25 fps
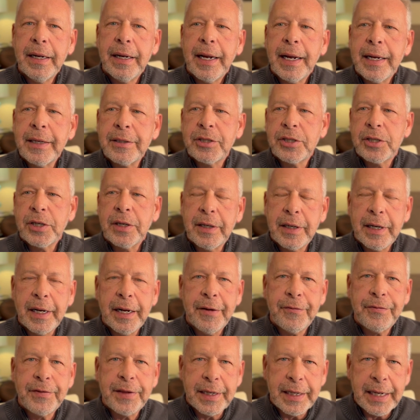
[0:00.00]
And sure
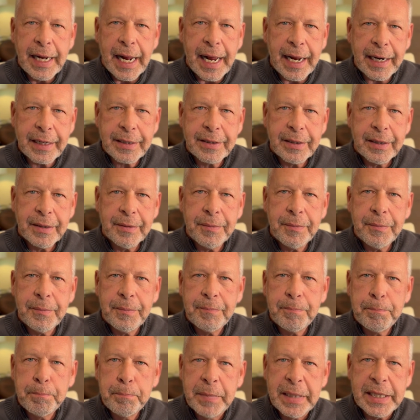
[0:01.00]
enough, the doctor
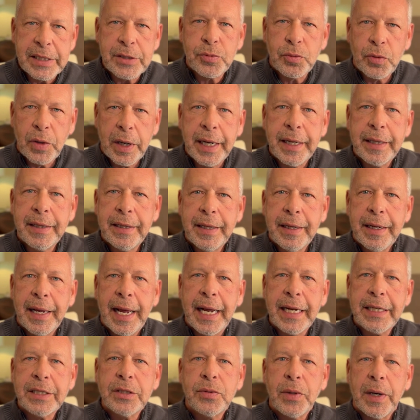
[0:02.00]
misread the
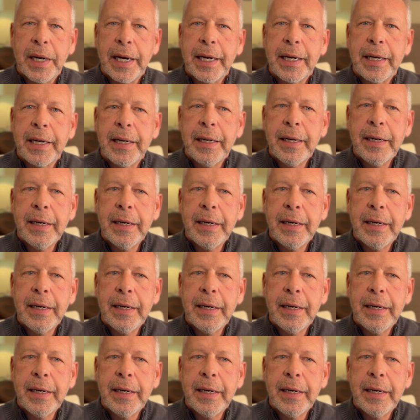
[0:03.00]
x-ray